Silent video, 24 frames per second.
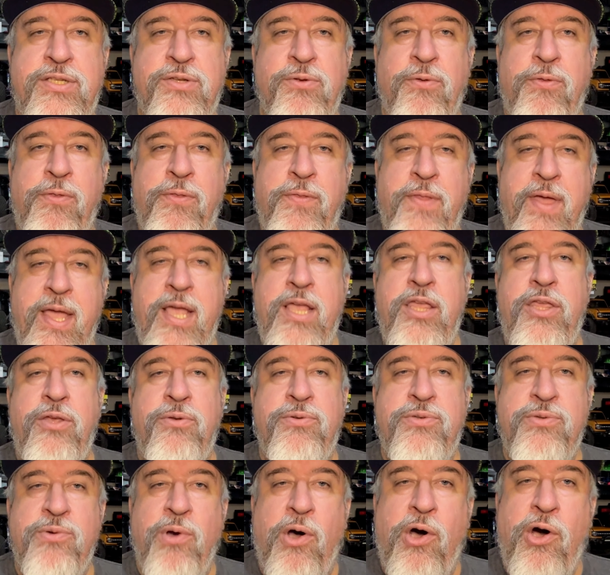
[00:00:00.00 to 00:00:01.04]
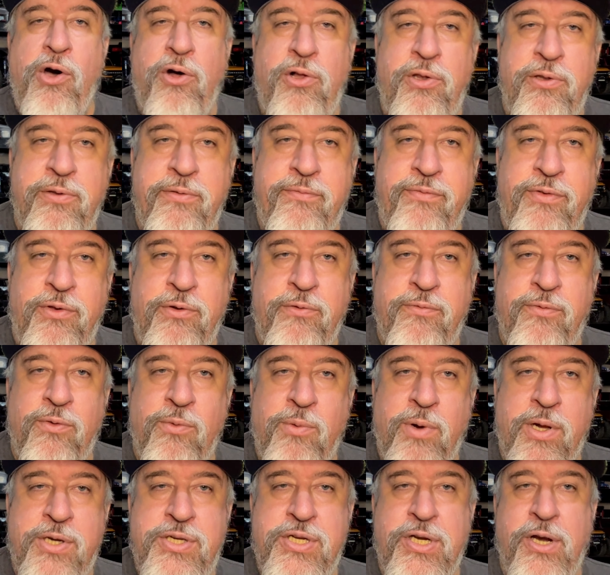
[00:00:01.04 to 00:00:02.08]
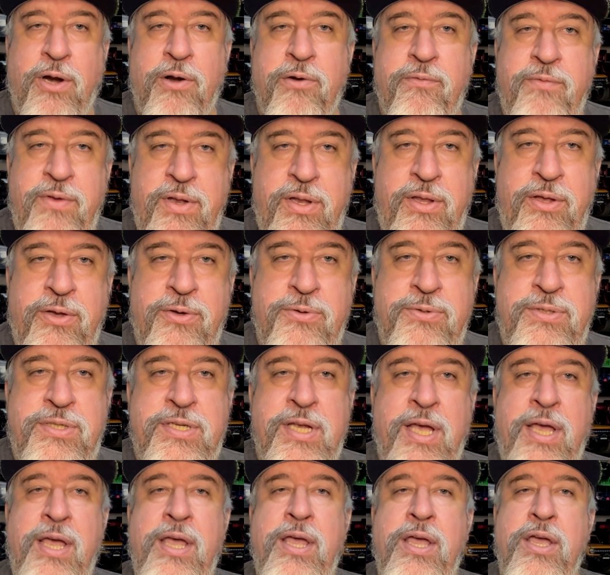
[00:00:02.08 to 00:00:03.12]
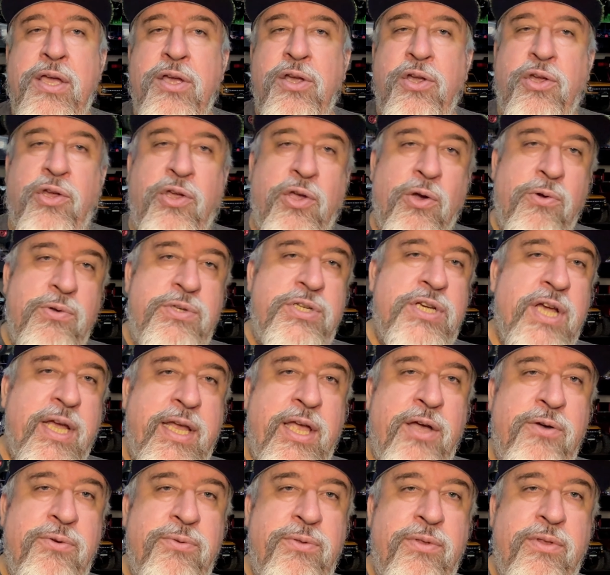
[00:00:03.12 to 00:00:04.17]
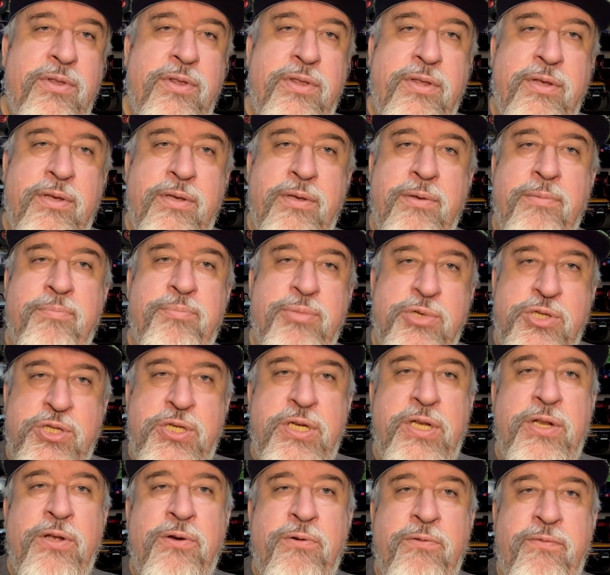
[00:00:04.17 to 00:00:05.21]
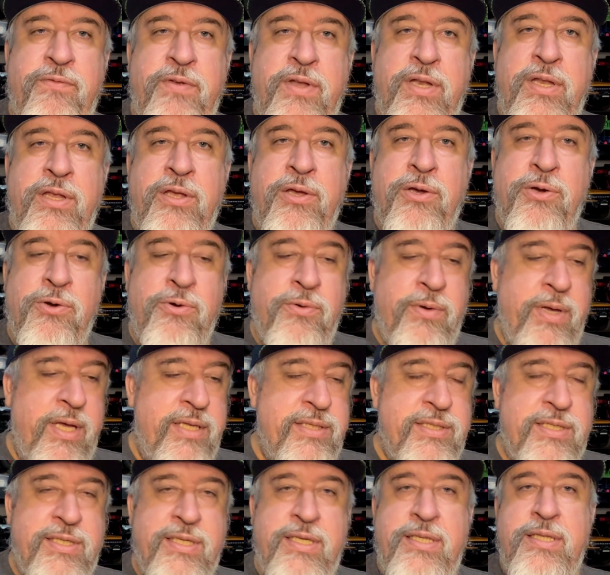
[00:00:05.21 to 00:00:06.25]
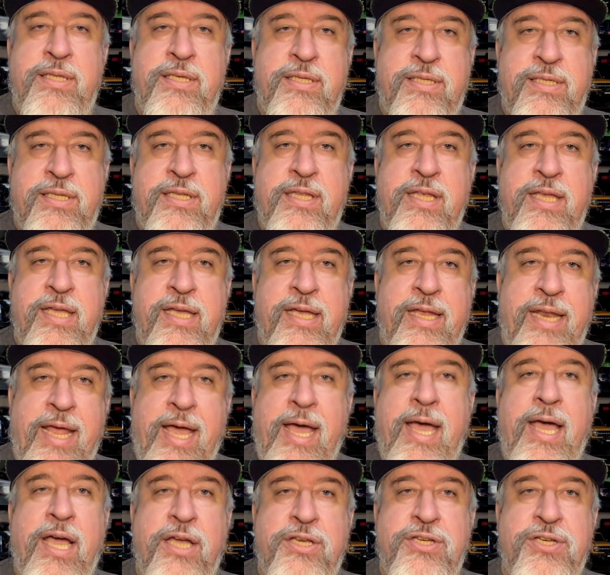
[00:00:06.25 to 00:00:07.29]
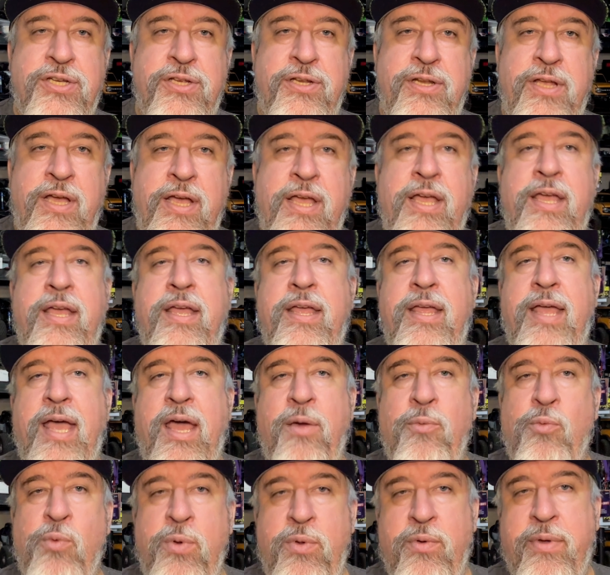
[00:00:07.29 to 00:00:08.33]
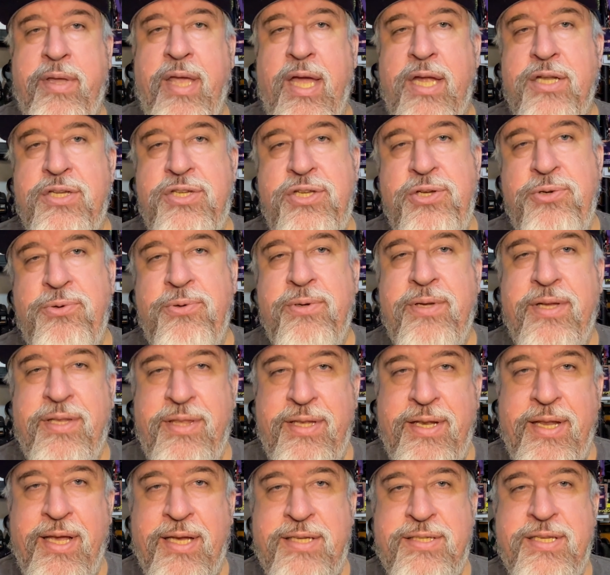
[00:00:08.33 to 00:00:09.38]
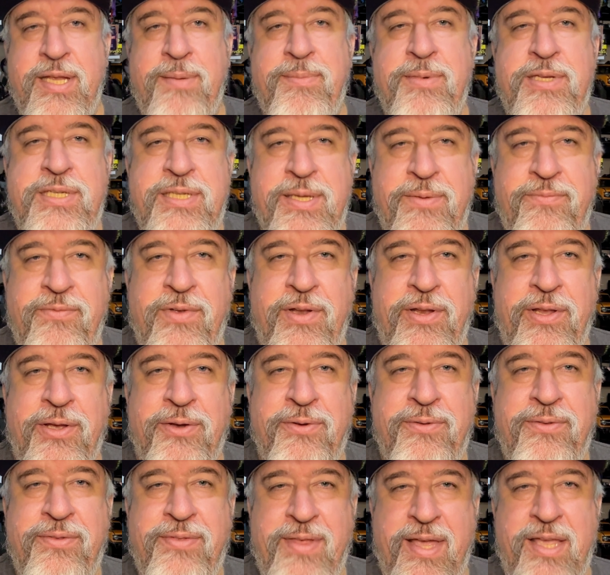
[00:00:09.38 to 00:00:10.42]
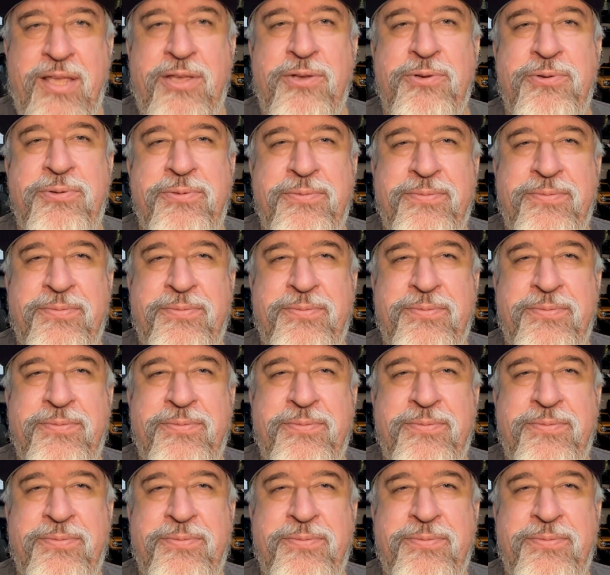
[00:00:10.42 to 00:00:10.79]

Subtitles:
So thank you to all of you for watching our videos. Go check out the Bushido video and see this thing in action, and we'll catch you in the next MSM video. Thank you.